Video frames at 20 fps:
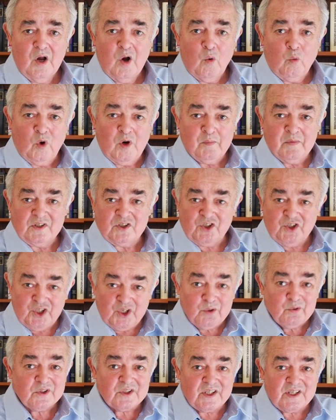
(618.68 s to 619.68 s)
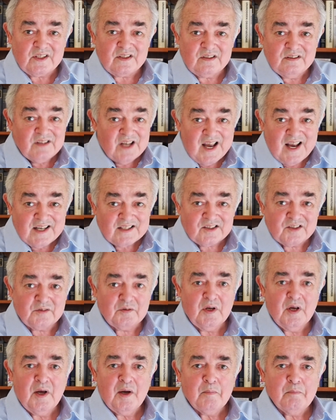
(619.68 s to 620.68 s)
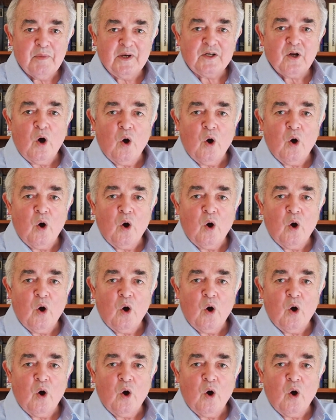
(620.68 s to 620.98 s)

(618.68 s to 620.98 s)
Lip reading: We must use it, yes, but